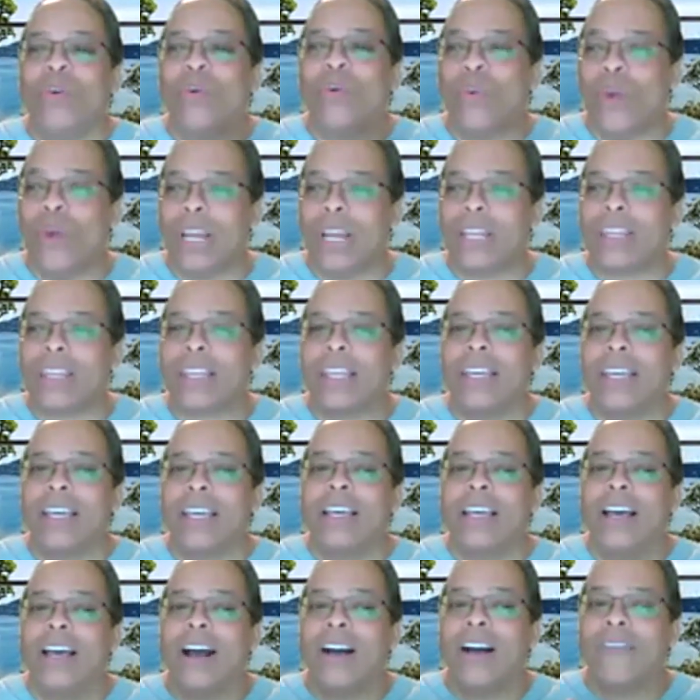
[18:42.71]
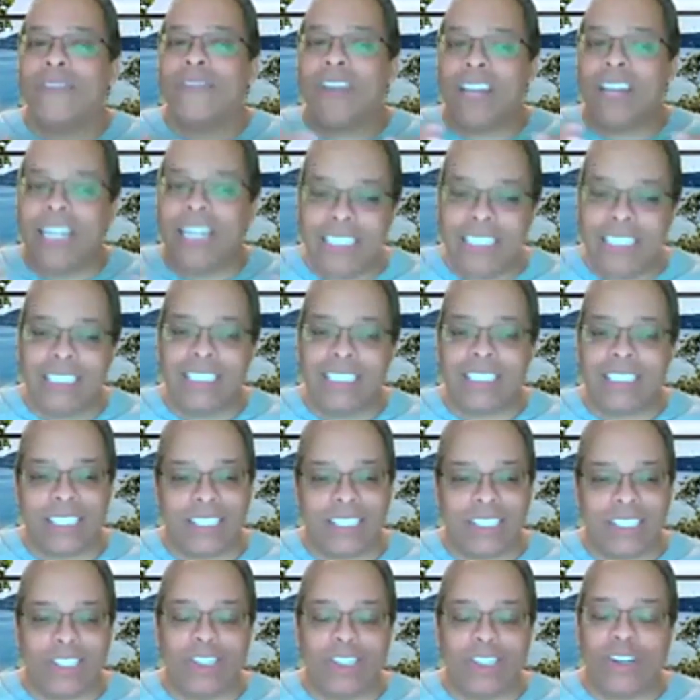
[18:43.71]
with a Felician
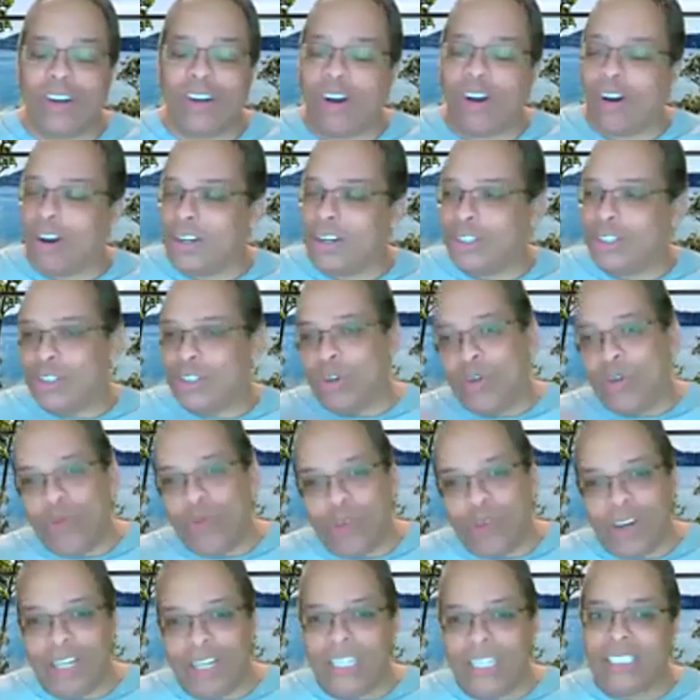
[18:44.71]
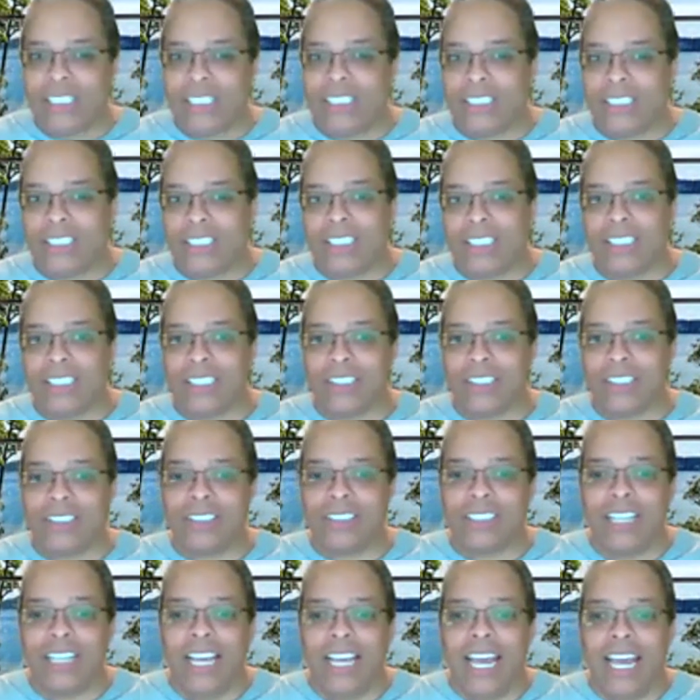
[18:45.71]
sister or two Felician
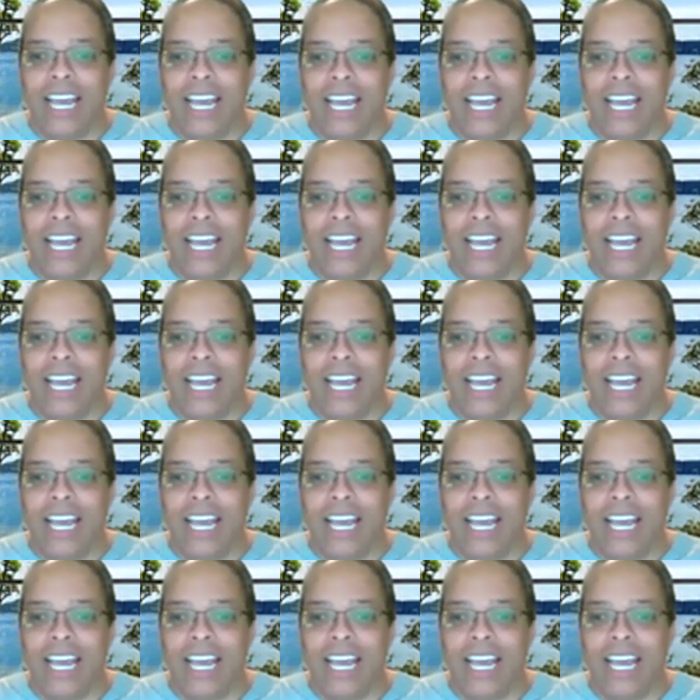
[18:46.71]
sisters,